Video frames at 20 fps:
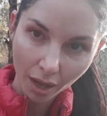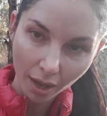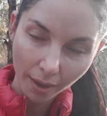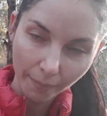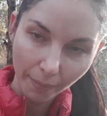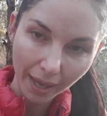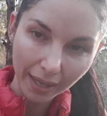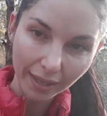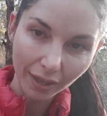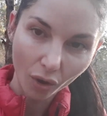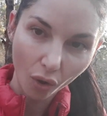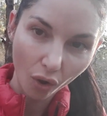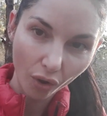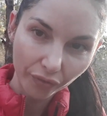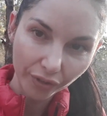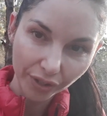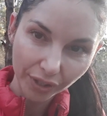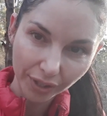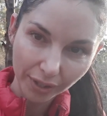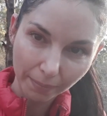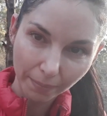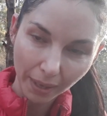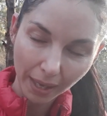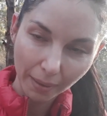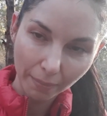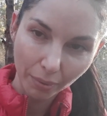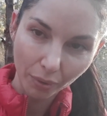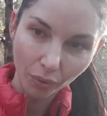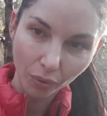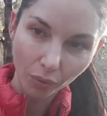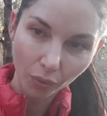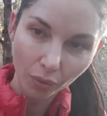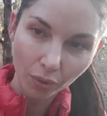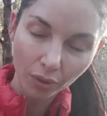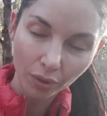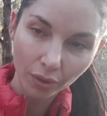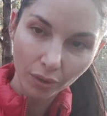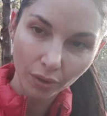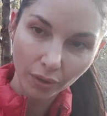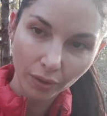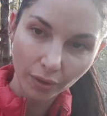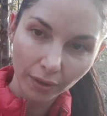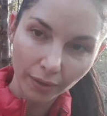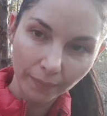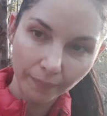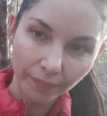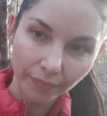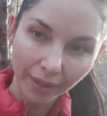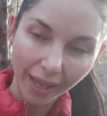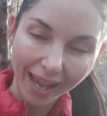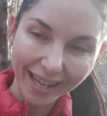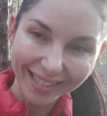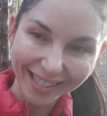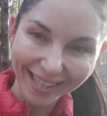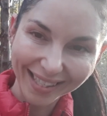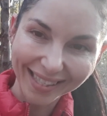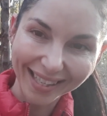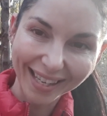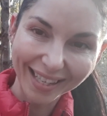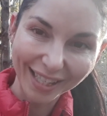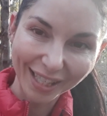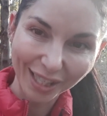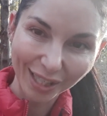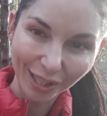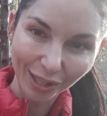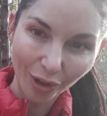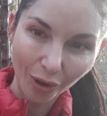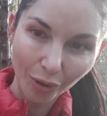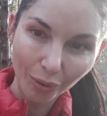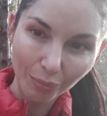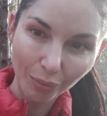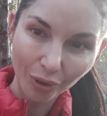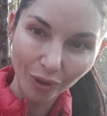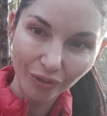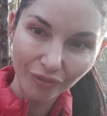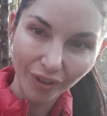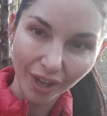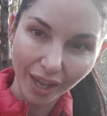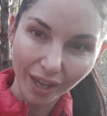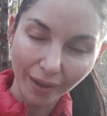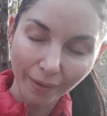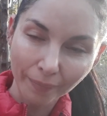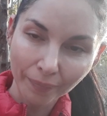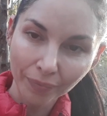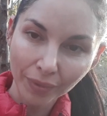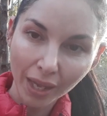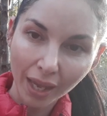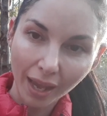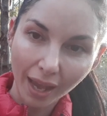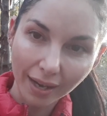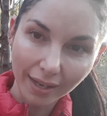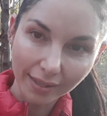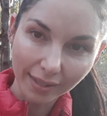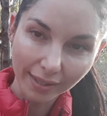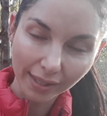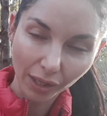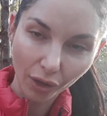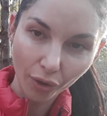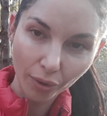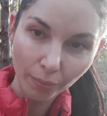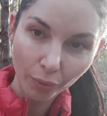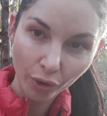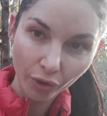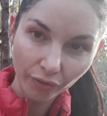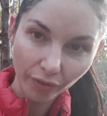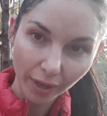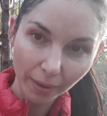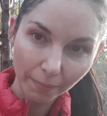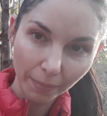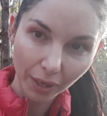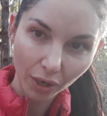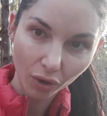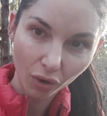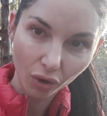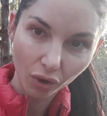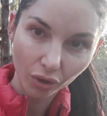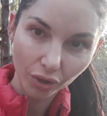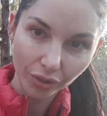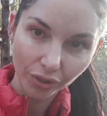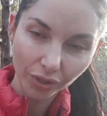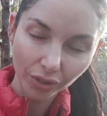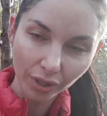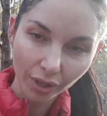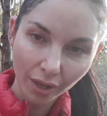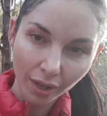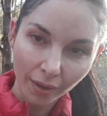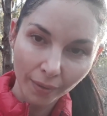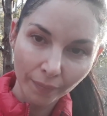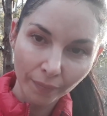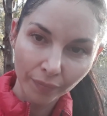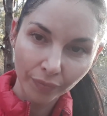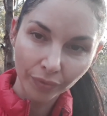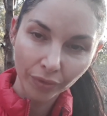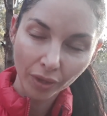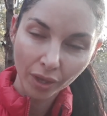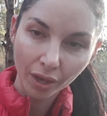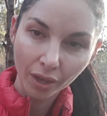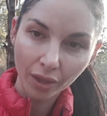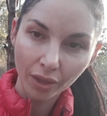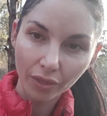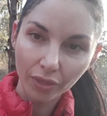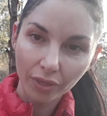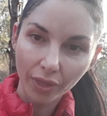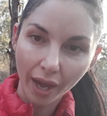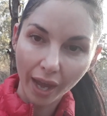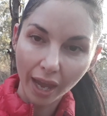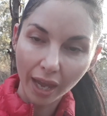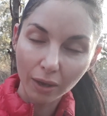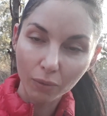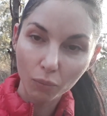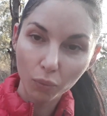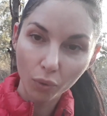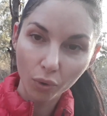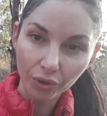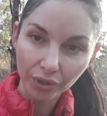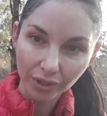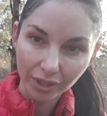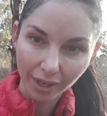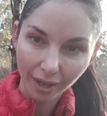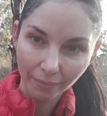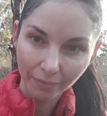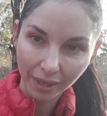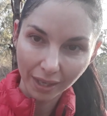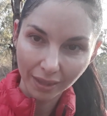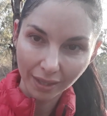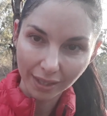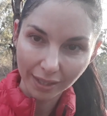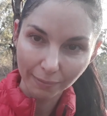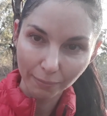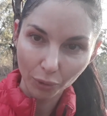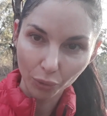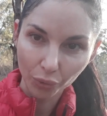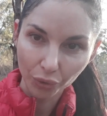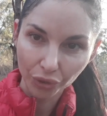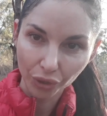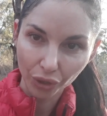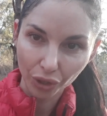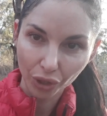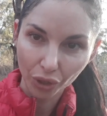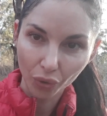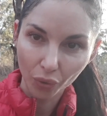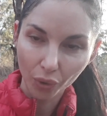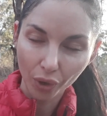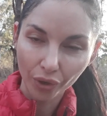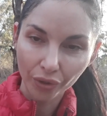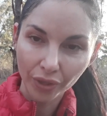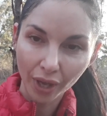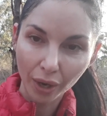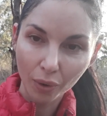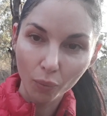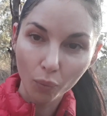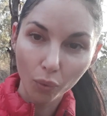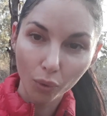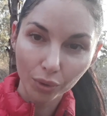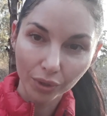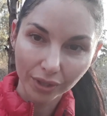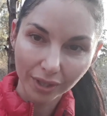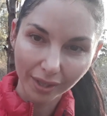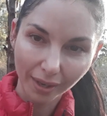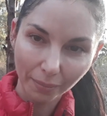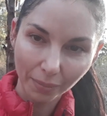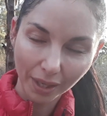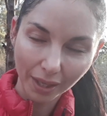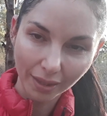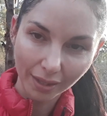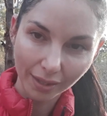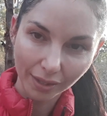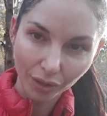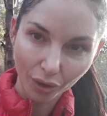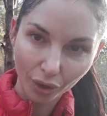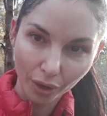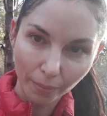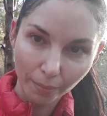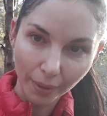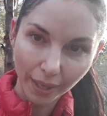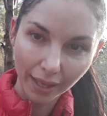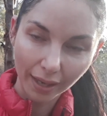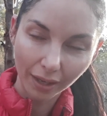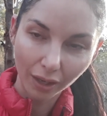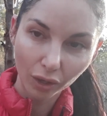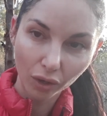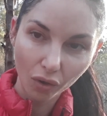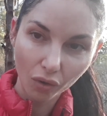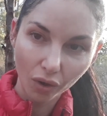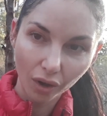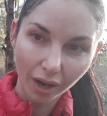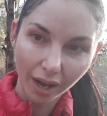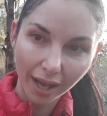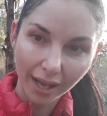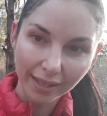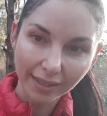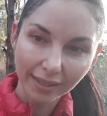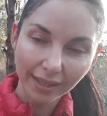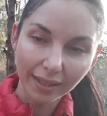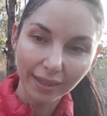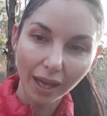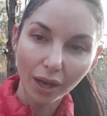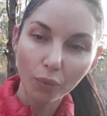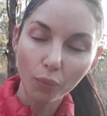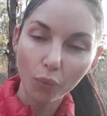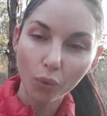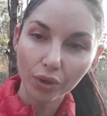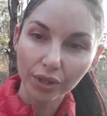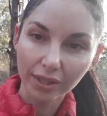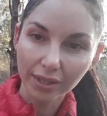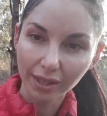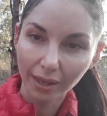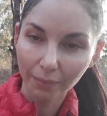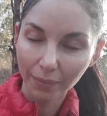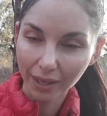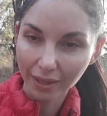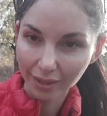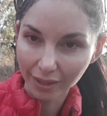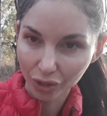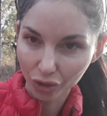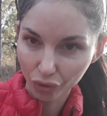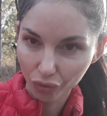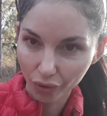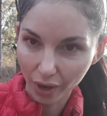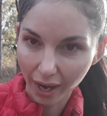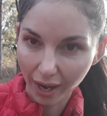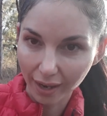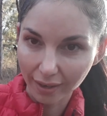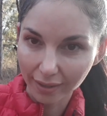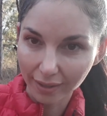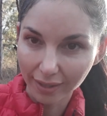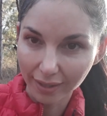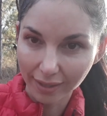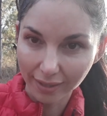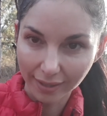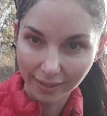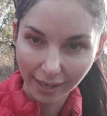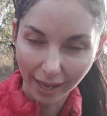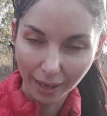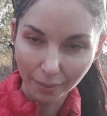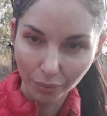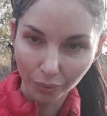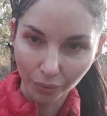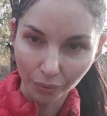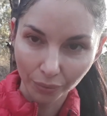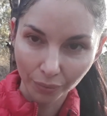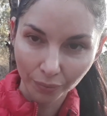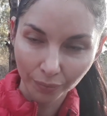making offers to people, as I said, it's slow moving, and it's slow moving because they want something that's more secure. They want something that's going to be long lasting. They want something that's grounded and stable,